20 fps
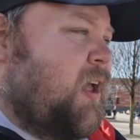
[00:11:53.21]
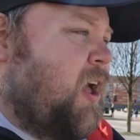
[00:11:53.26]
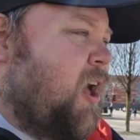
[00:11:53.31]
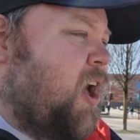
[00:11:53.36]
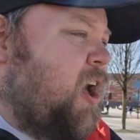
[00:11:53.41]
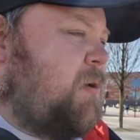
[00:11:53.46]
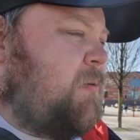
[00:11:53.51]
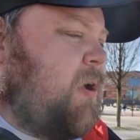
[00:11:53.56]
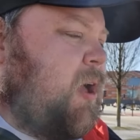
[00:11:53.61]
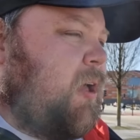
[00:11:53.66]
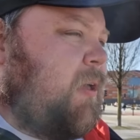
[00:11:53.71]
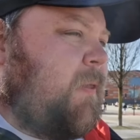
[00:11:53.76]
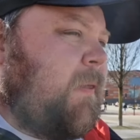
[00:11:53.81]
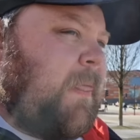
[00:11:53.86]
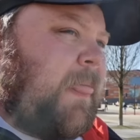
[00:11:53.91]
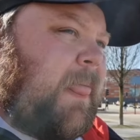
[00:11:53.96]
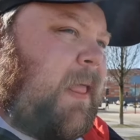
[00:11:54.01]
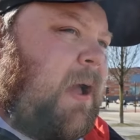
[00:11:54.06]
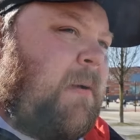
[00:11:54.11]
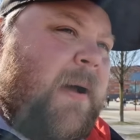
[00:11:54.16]
I
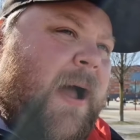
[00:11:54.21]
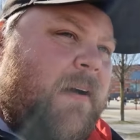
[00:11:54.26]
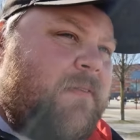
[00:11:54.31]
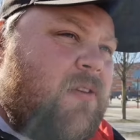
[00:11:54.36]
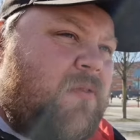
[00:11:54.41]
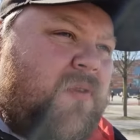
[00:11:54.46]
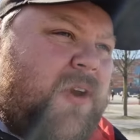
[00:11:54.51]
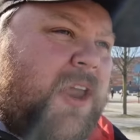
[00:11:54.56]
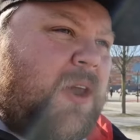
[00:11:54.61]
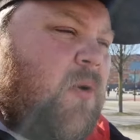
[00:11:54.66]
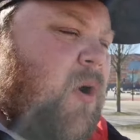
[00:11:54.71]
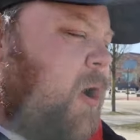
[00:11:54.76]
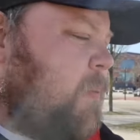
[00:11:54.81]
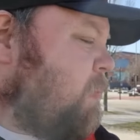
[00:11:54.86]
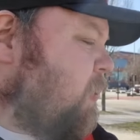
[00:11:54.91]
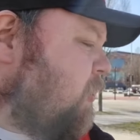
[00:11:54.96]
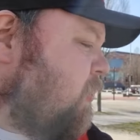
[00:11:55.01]
might have to ring you up